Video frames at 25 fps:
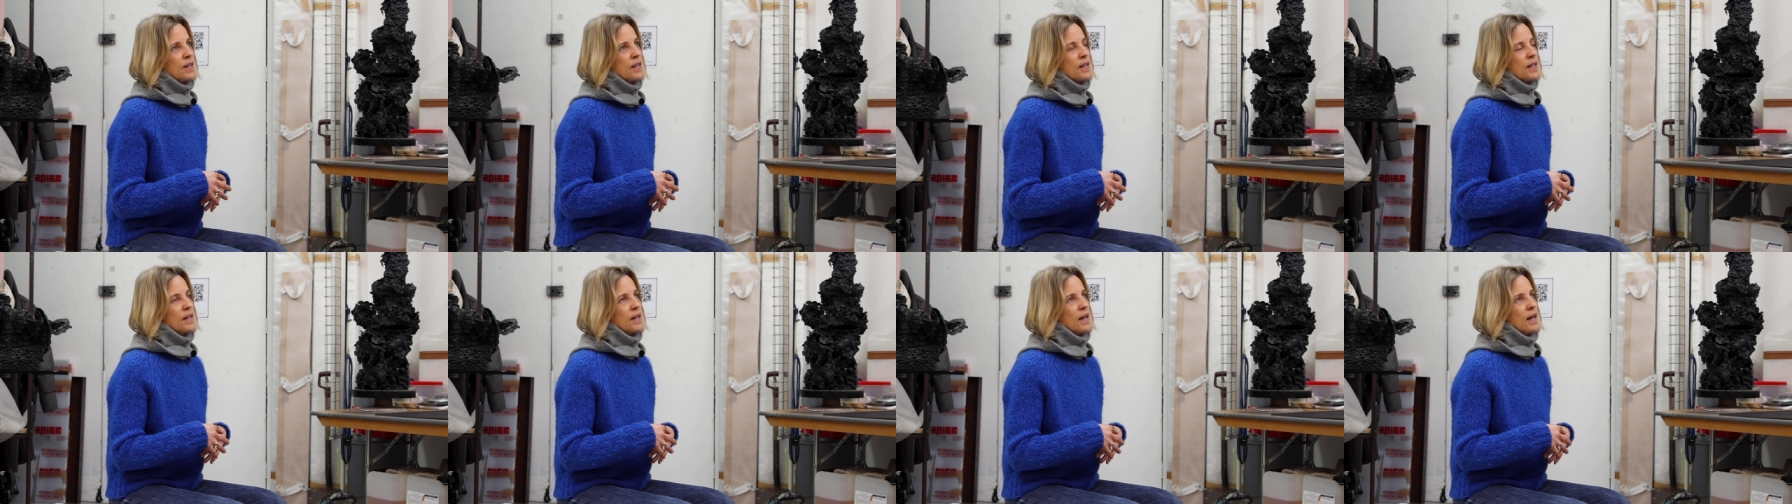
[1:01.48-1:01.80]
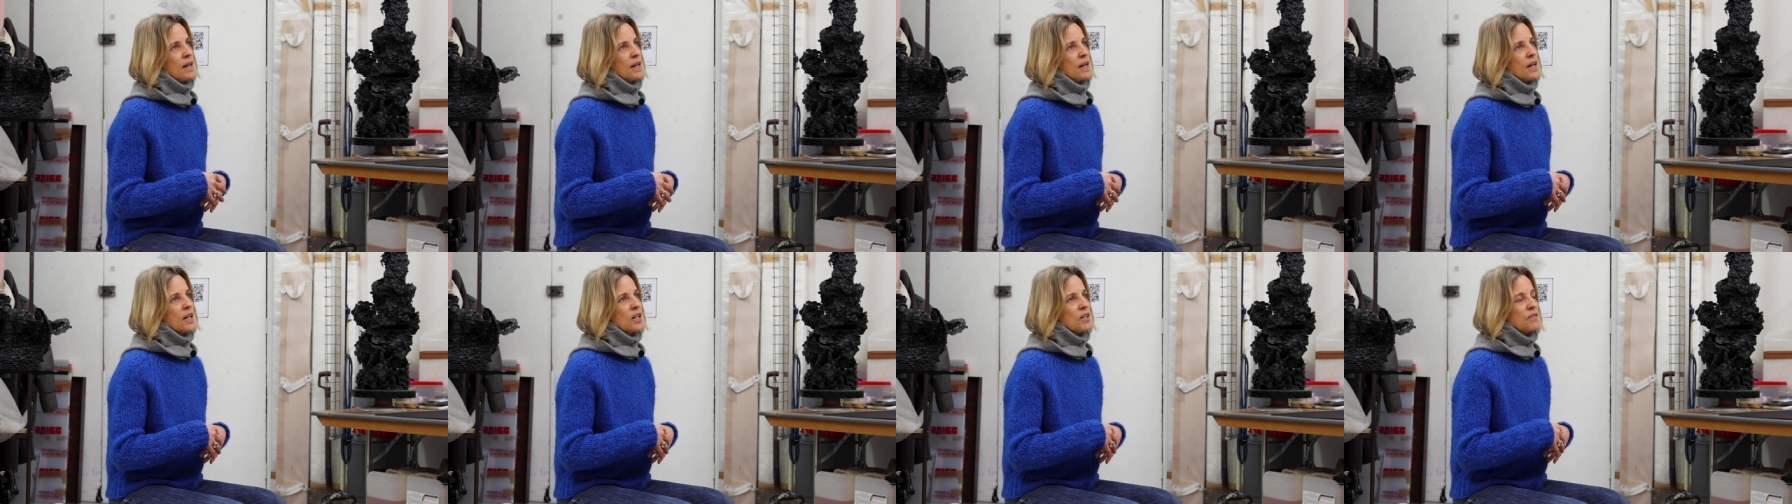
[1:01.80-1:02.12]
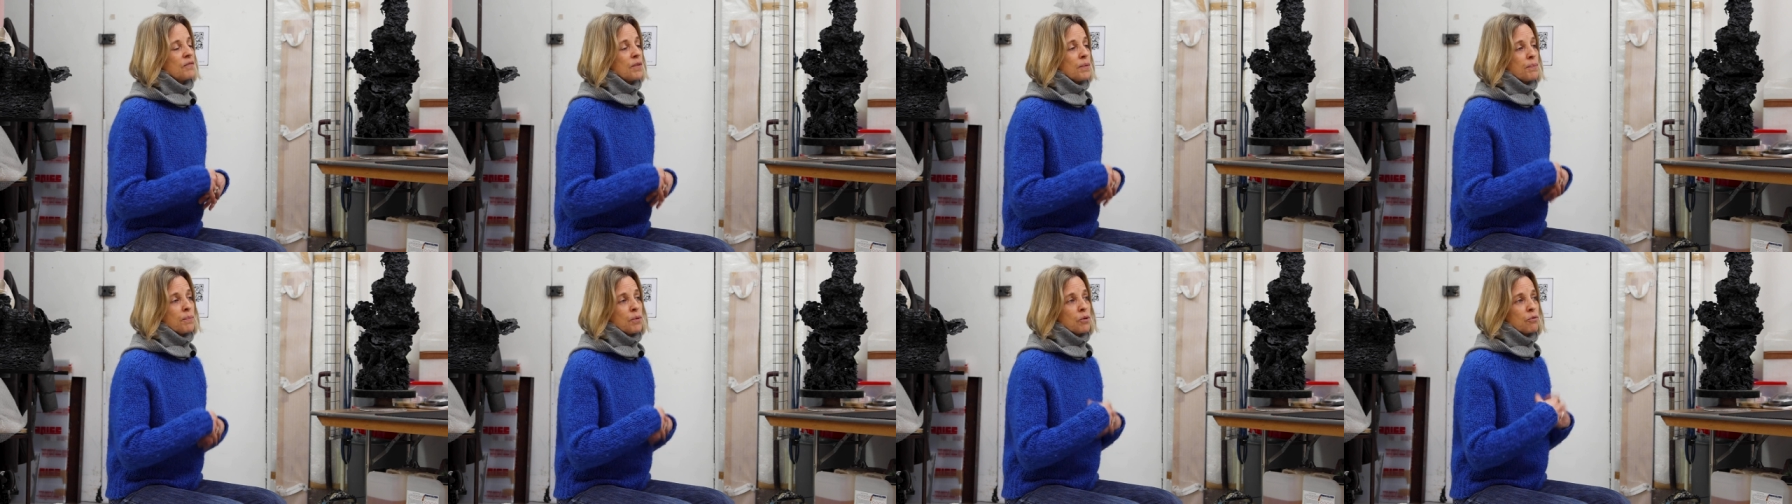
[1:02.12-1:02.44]
a, a kind
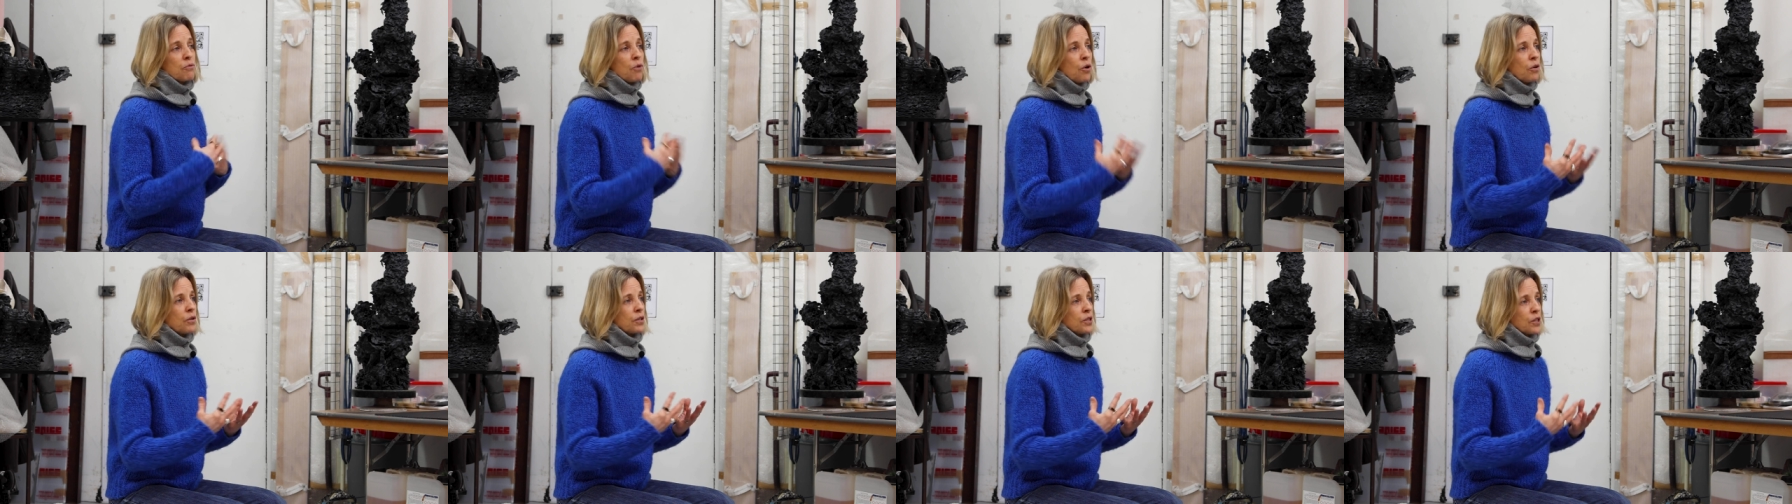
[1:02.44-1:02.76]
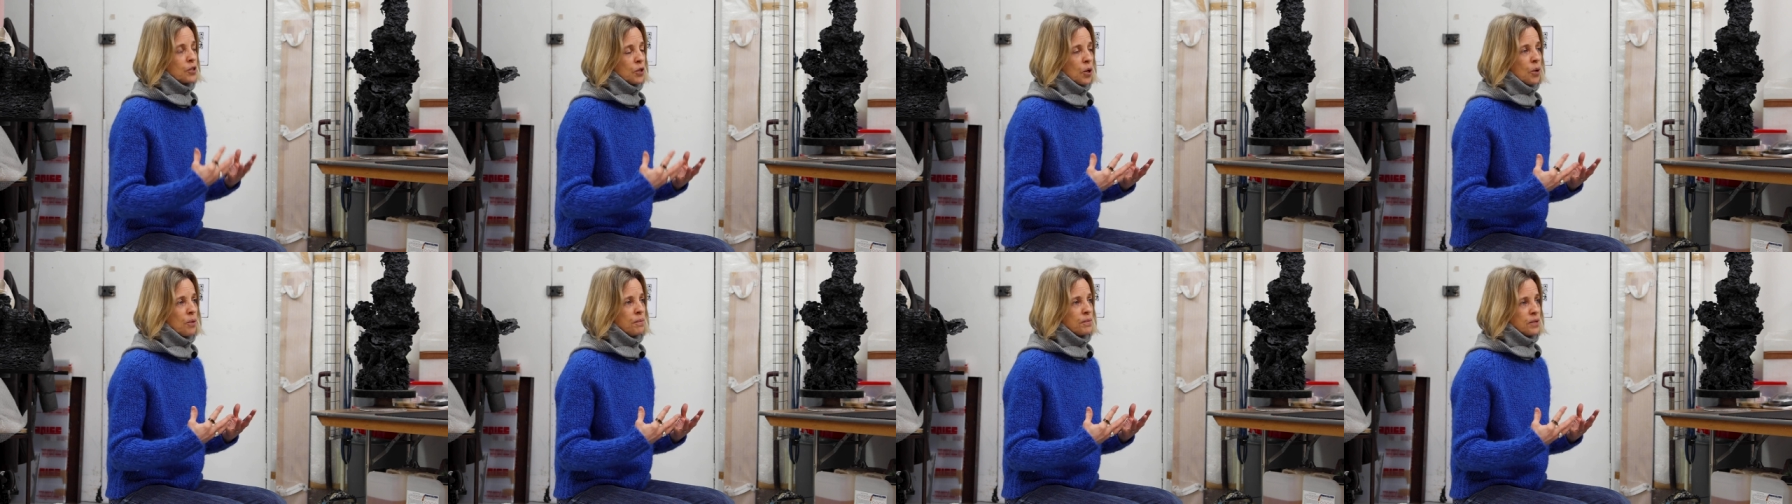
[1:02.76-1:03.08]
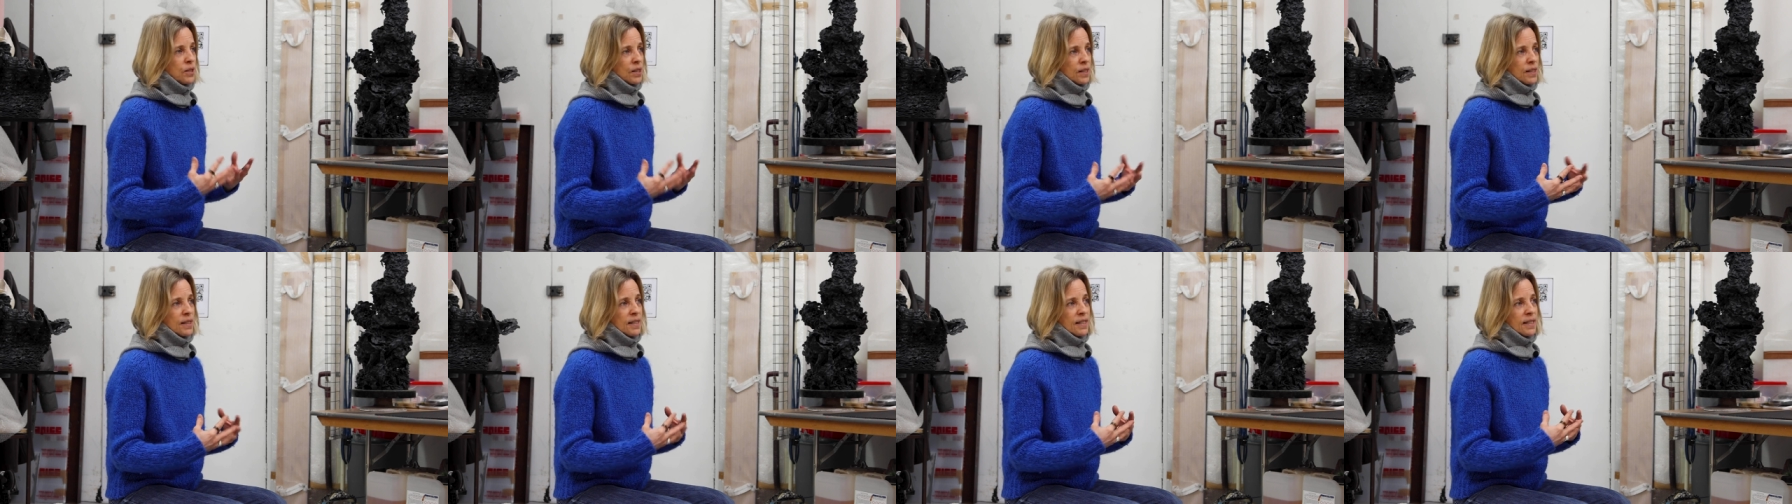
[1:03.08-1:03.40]
of a Baroque
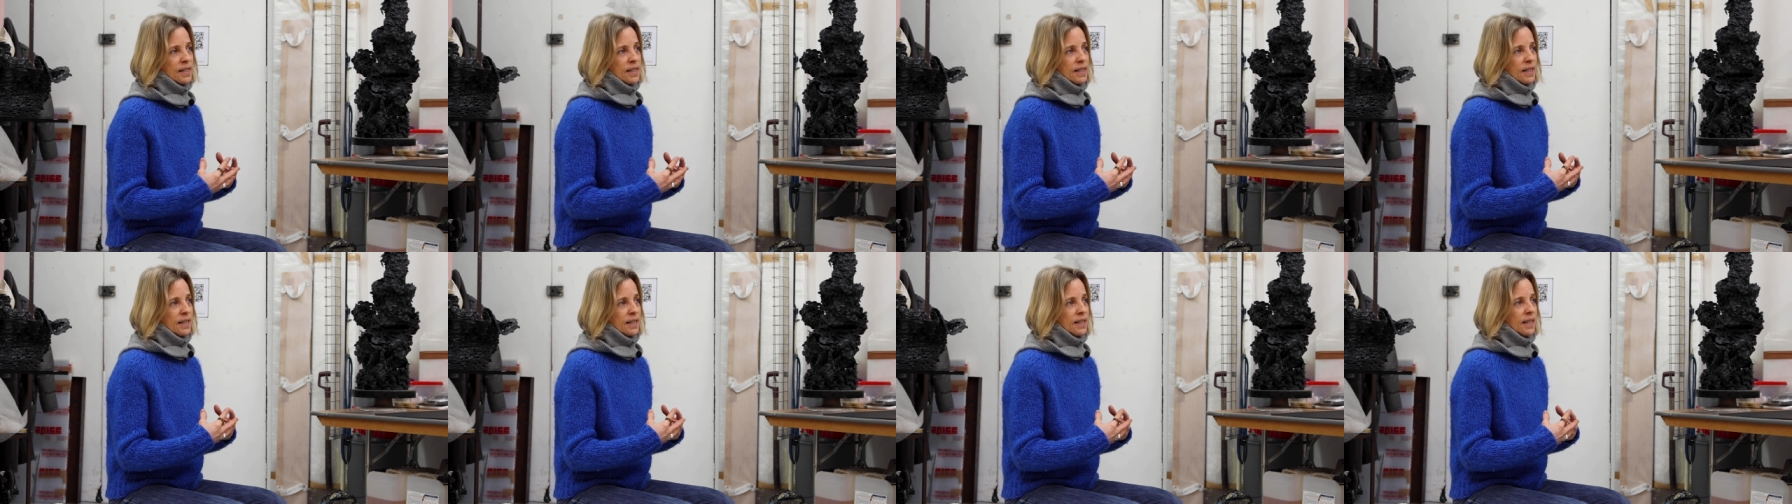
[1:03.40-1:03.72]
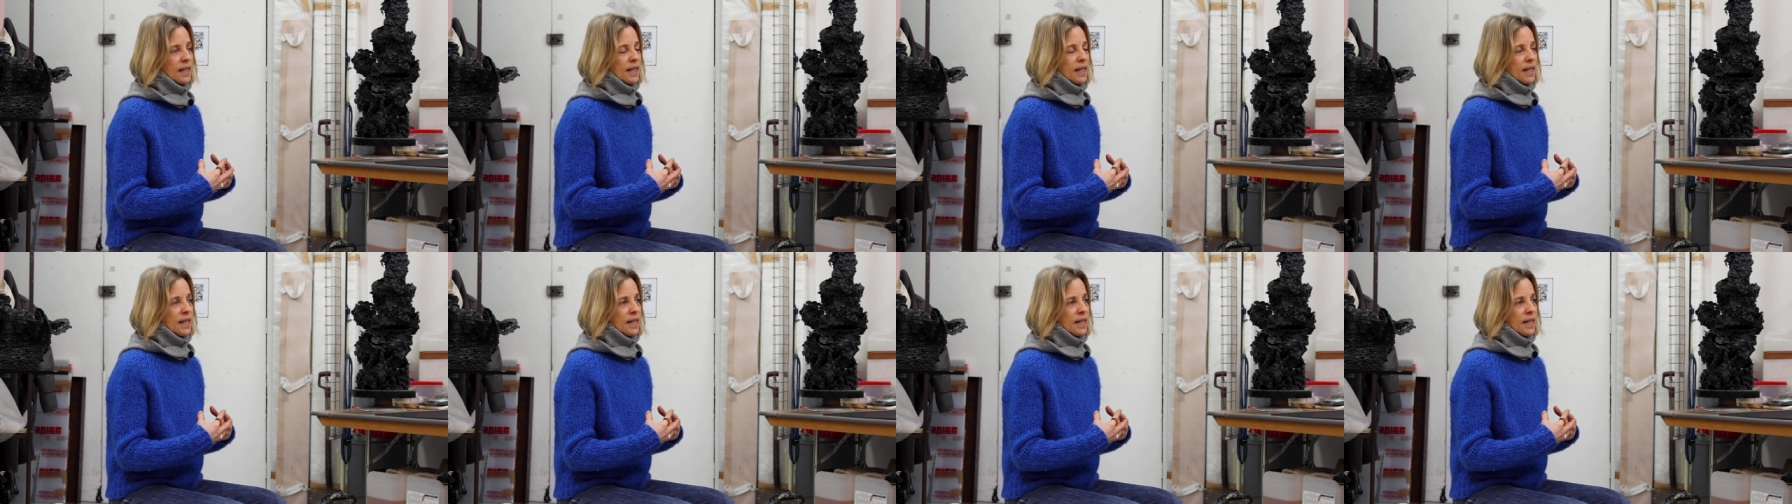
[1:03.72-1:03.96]
sculpture sitting